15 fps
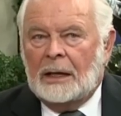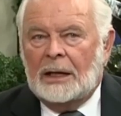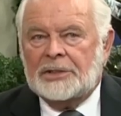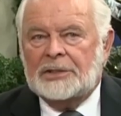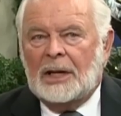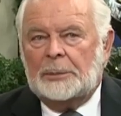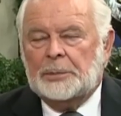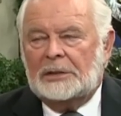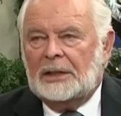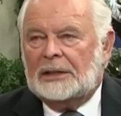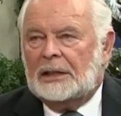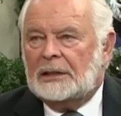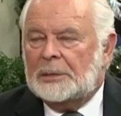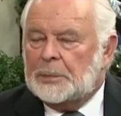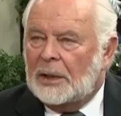It's not
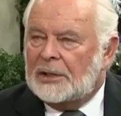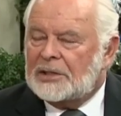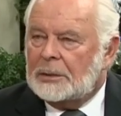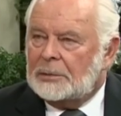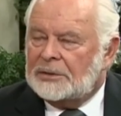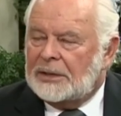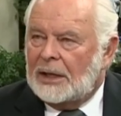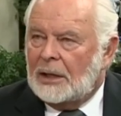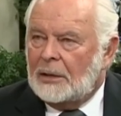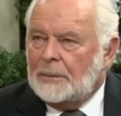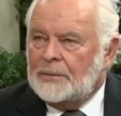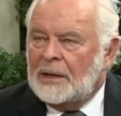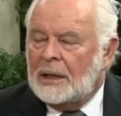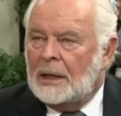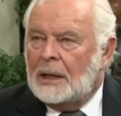politically possible
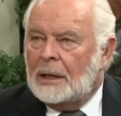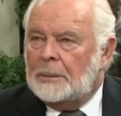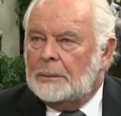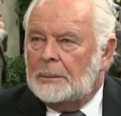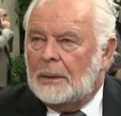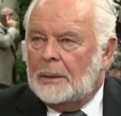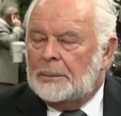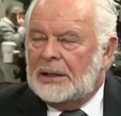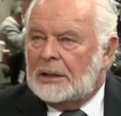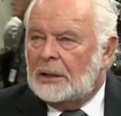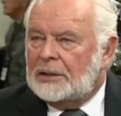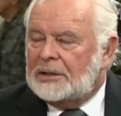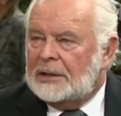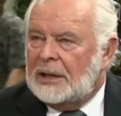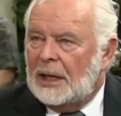now
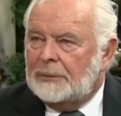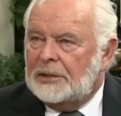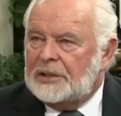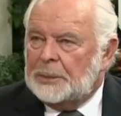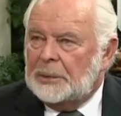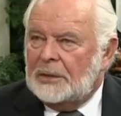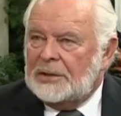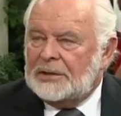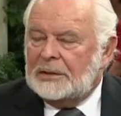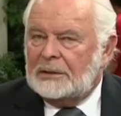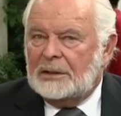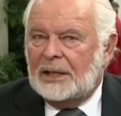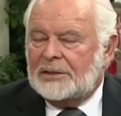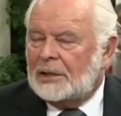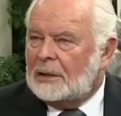because the average
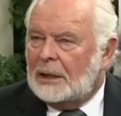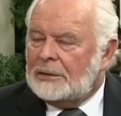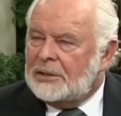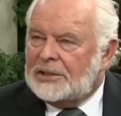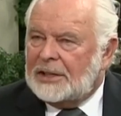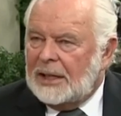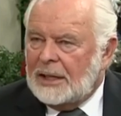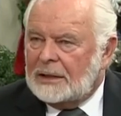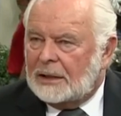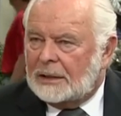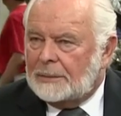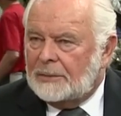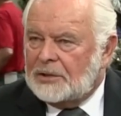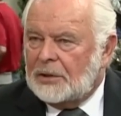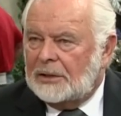person doesn't understand
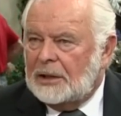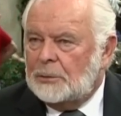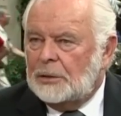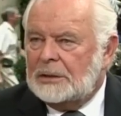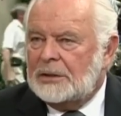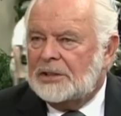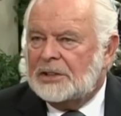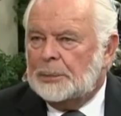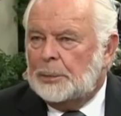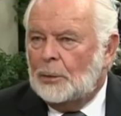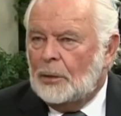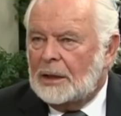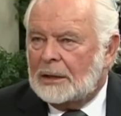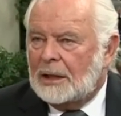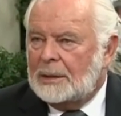it, and so they wouldn't
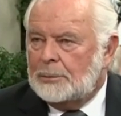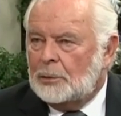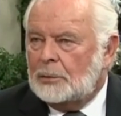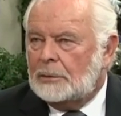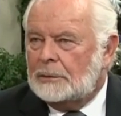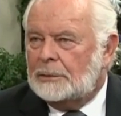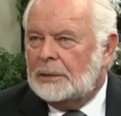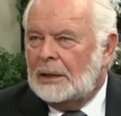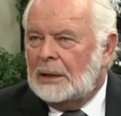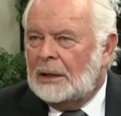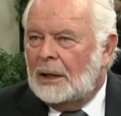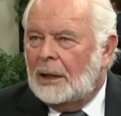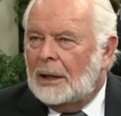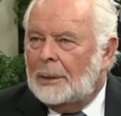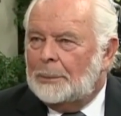support a move.
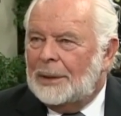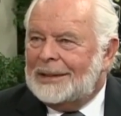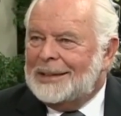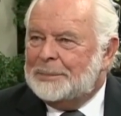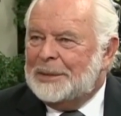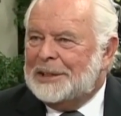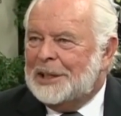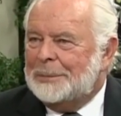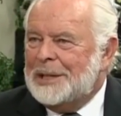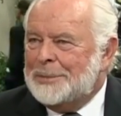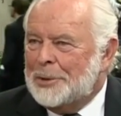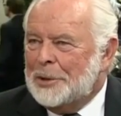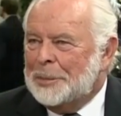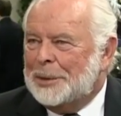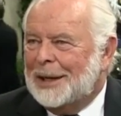But it's
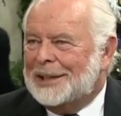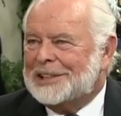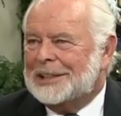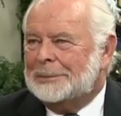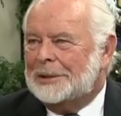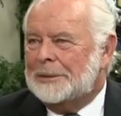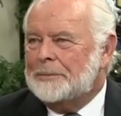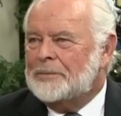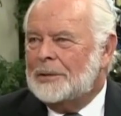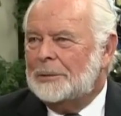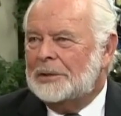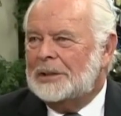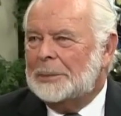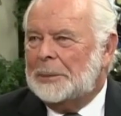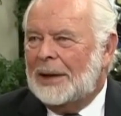becoming more possible
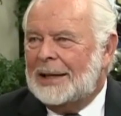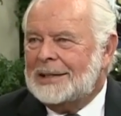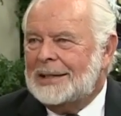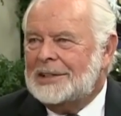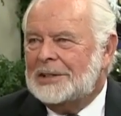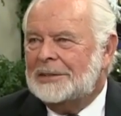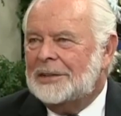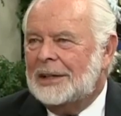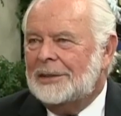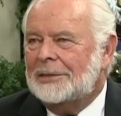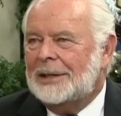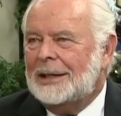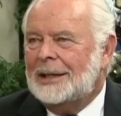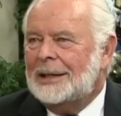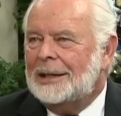with the passage of
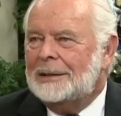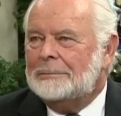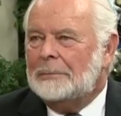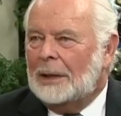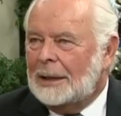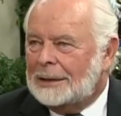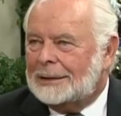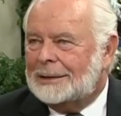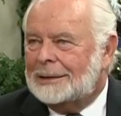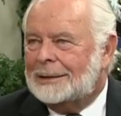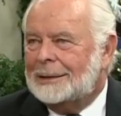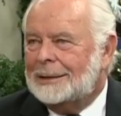every month,